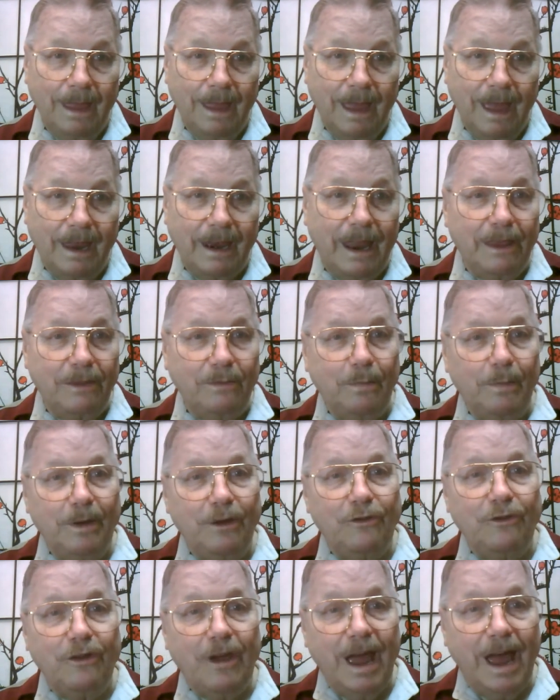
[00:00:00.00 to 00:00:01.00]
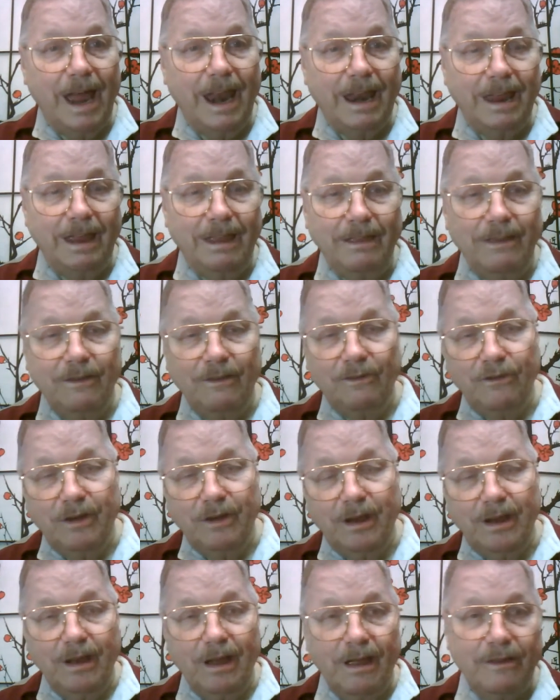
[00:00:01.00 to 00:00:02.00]
And as we chatted,
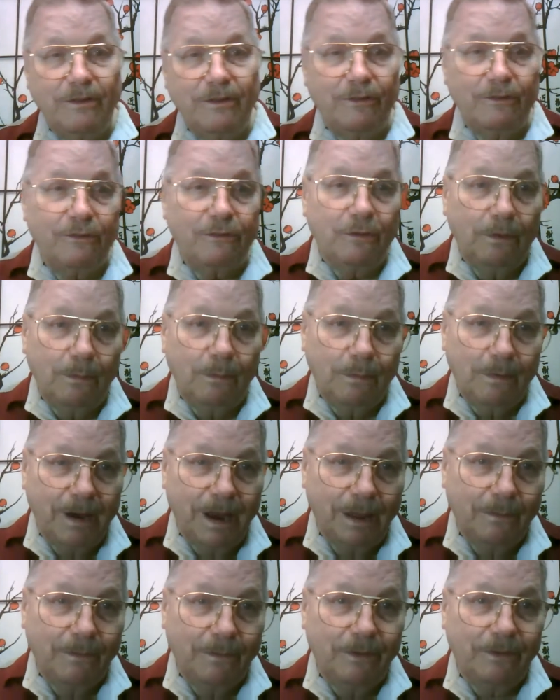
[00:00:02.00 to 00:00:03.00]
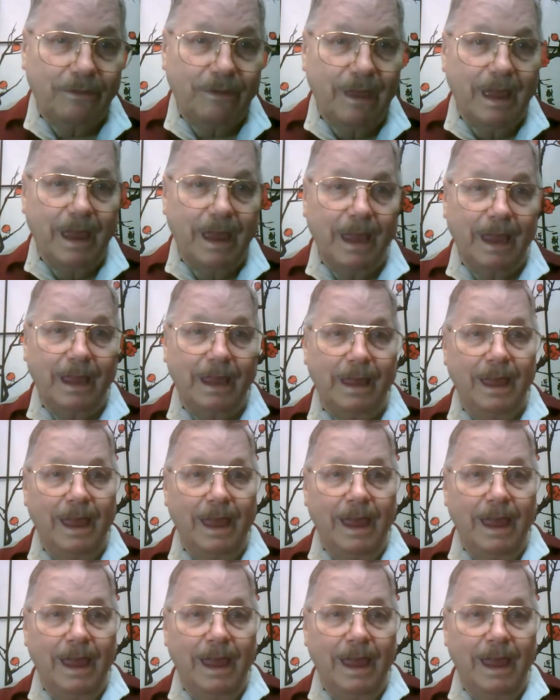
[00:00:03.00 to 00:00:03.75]
she understood what I was saying